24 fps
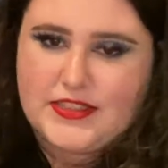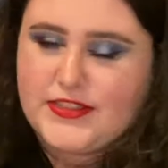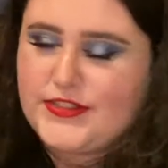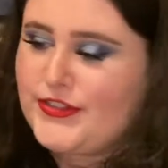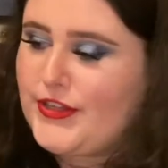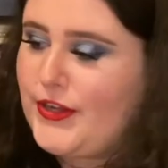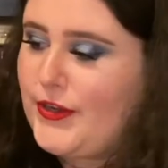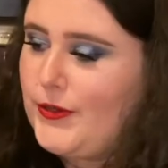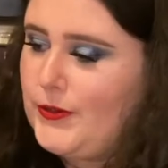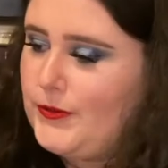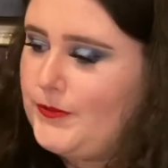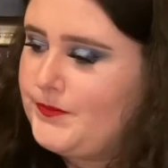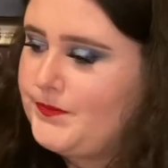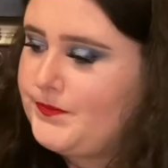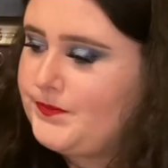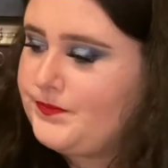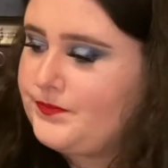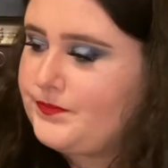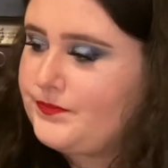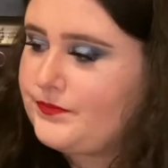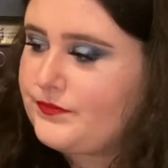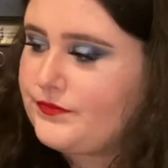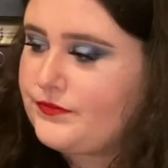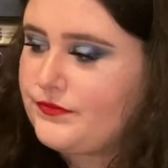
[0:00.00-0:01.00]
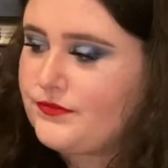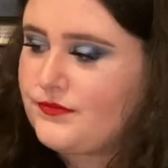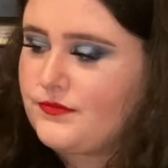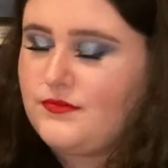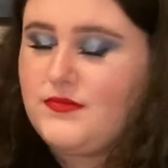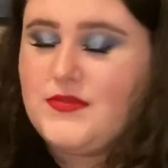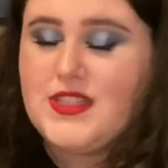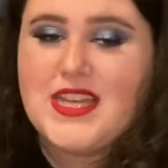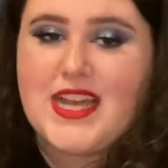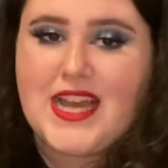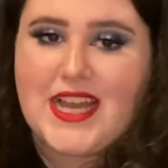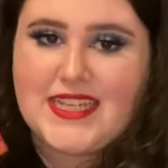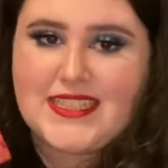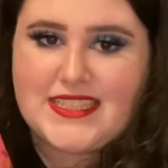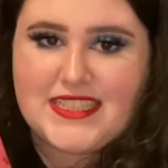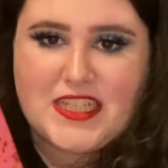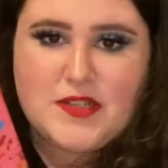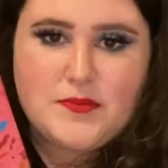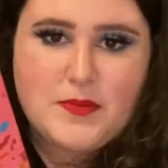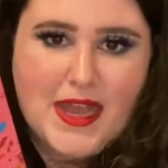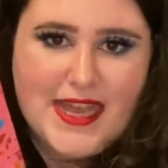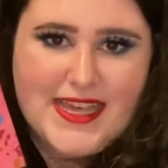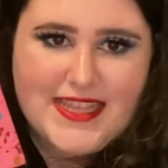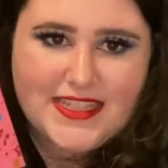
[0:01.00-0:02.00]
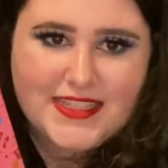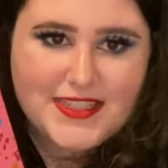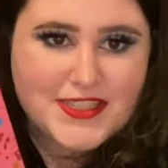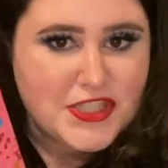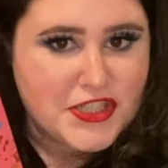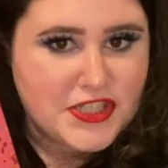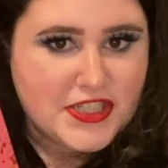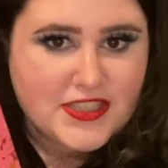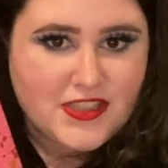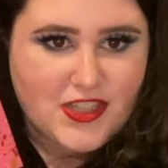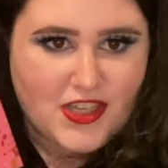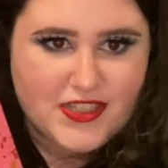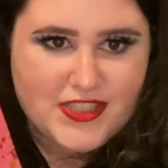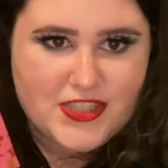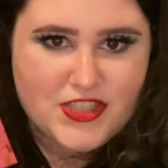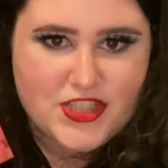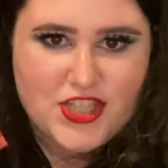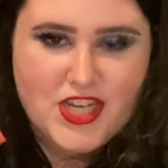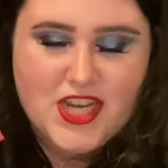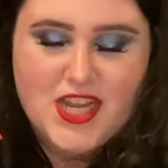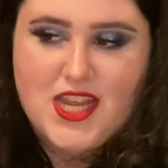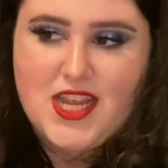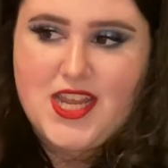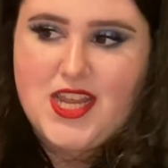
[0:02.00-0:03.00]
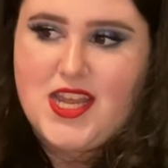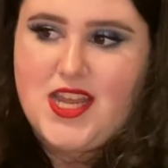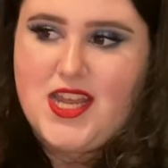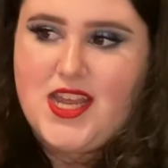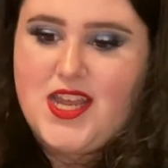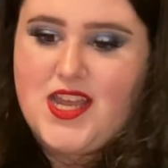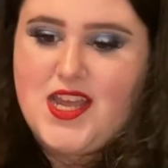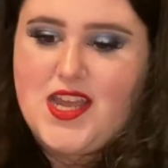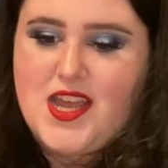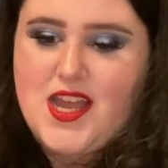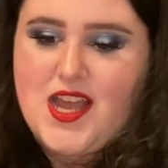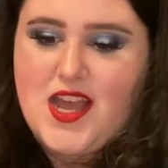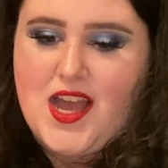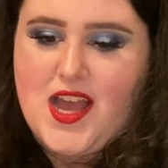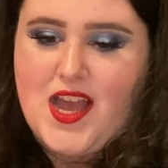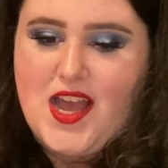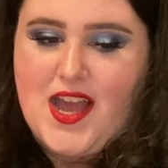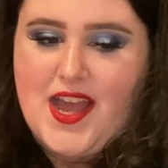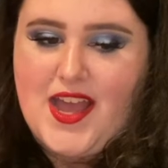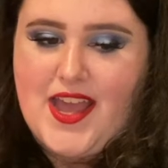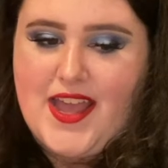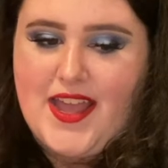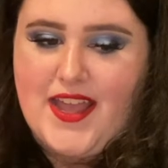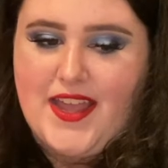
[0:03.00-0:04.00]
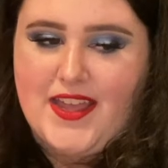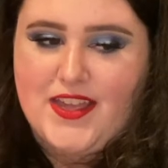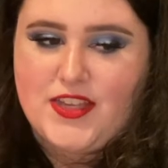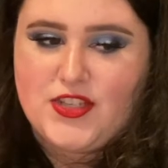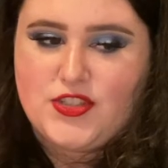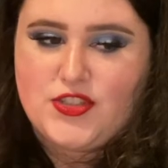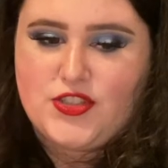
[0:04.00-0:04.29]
So I did buy this during launch. I